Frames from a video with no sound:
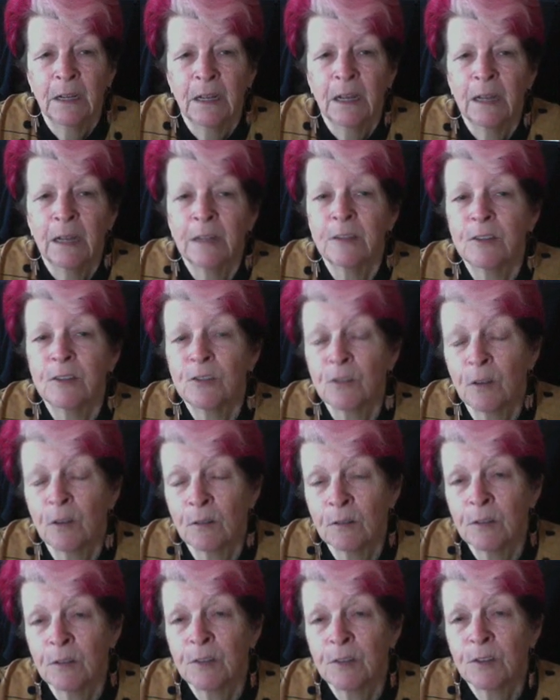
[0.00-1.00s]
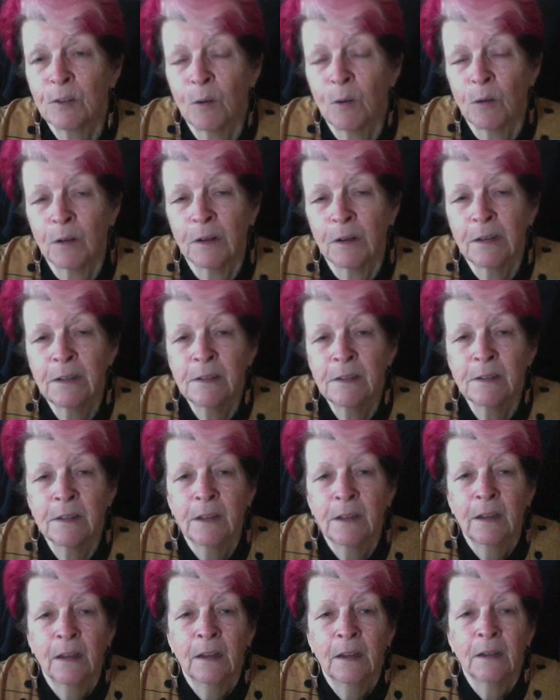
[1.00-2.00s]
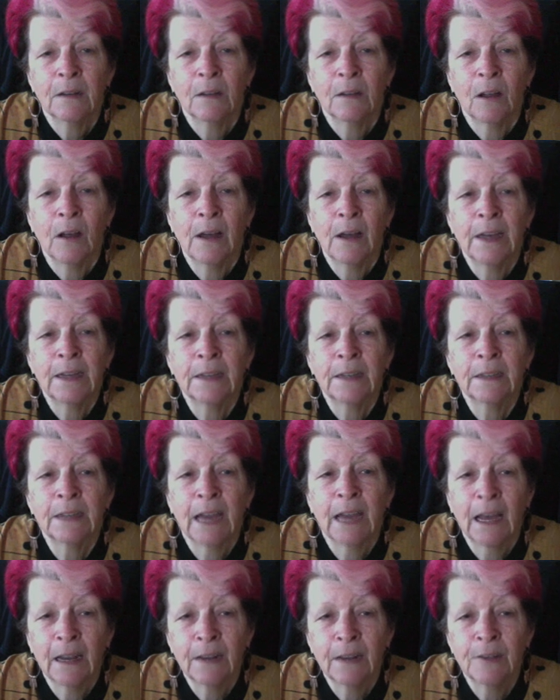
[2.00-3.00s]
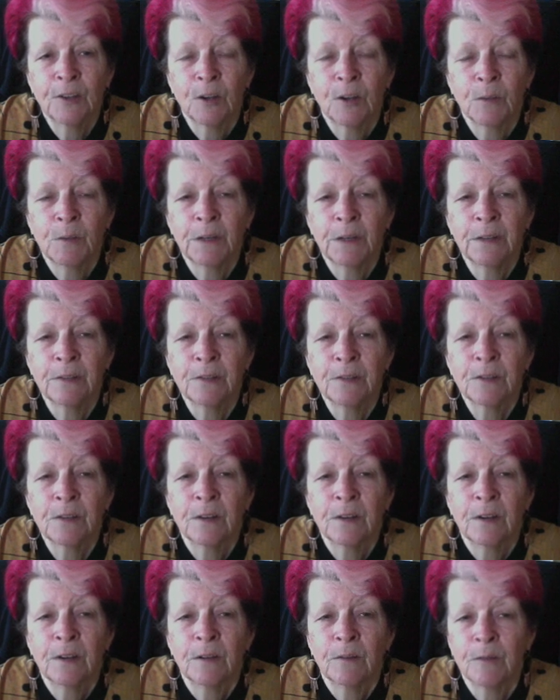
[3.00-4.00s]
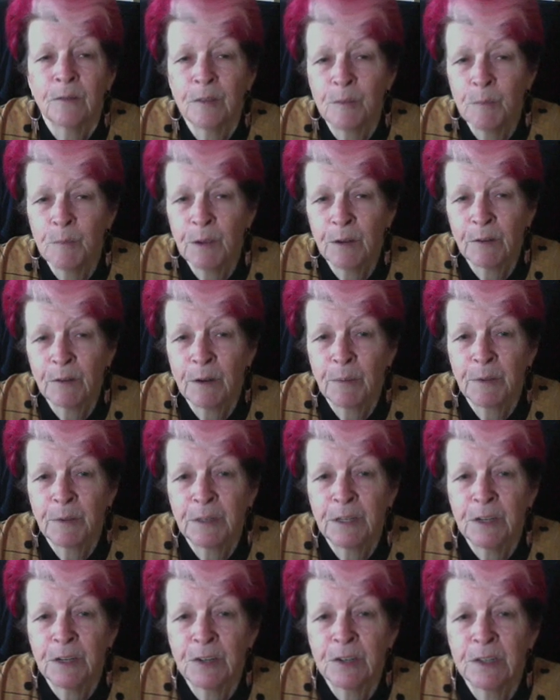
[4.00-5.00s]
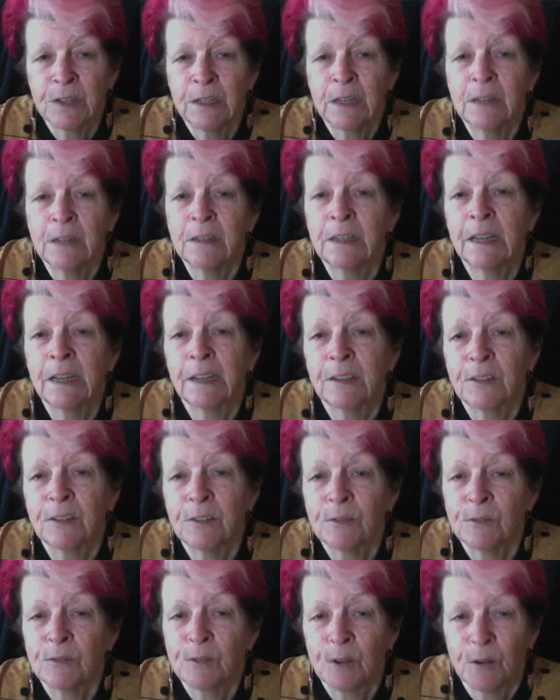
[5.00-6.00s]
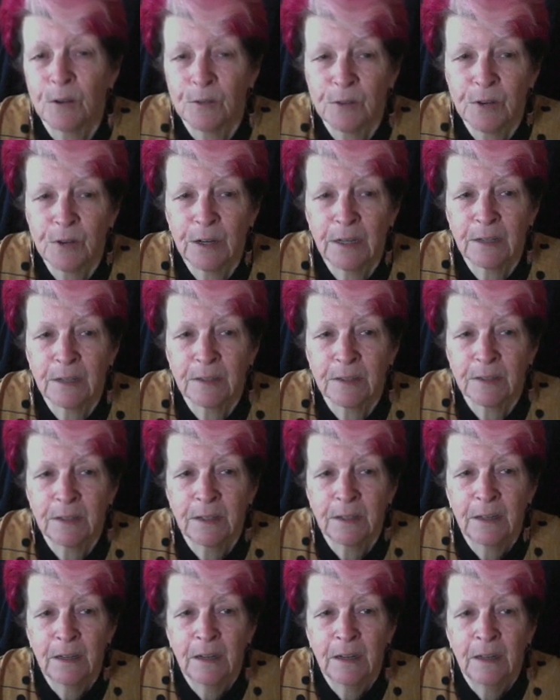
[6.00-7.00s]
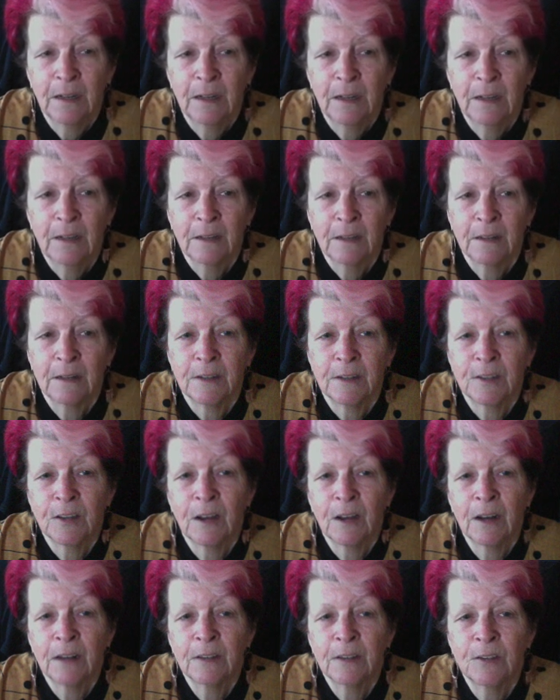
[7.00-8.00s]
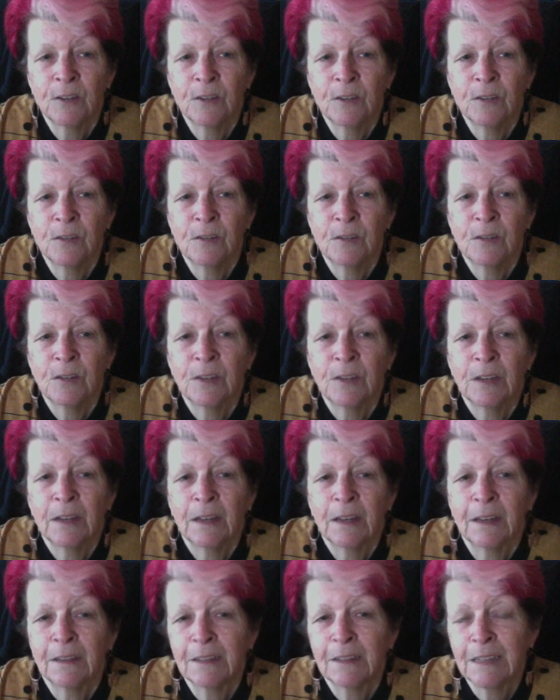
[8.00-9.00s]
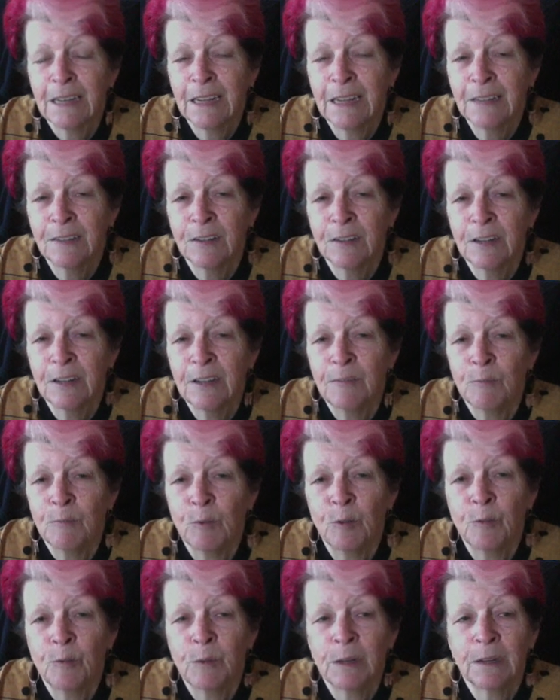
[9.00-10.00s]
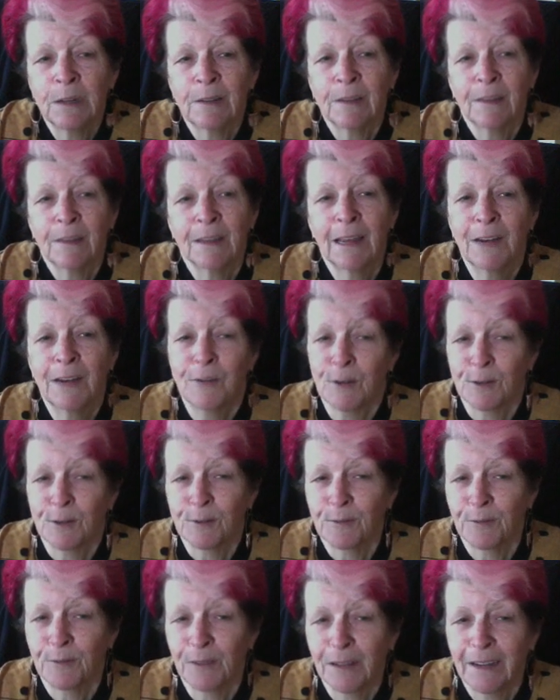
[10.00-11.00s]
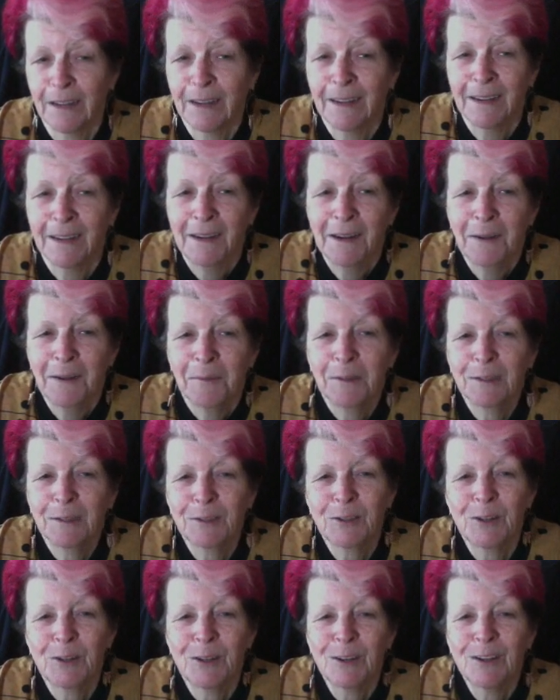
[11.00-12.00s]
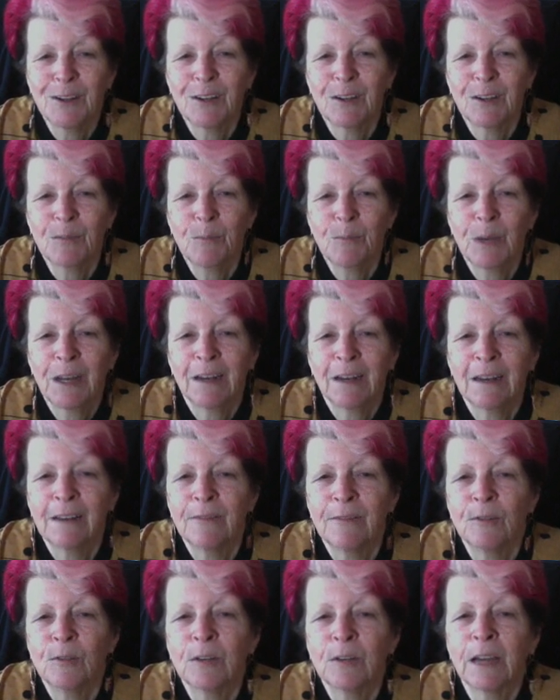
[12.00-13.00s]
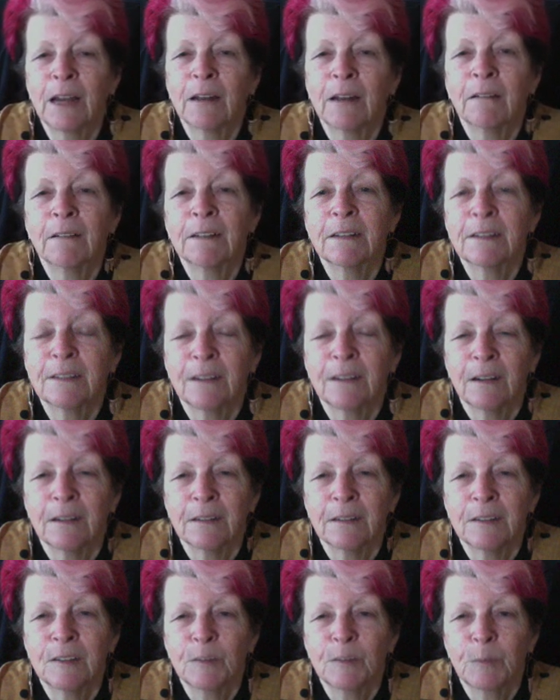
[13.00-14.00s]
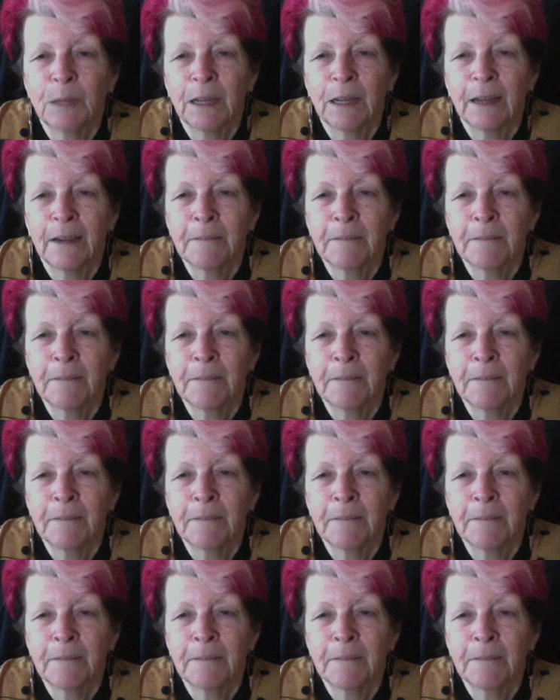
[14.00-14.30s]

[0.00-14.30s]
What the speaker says: Its strongest qualities lie in colour dominance, rhythmic repetition and textural contrast. The design exudes intensity, movement and theatrical flair, well suited to competitive or gallery style display.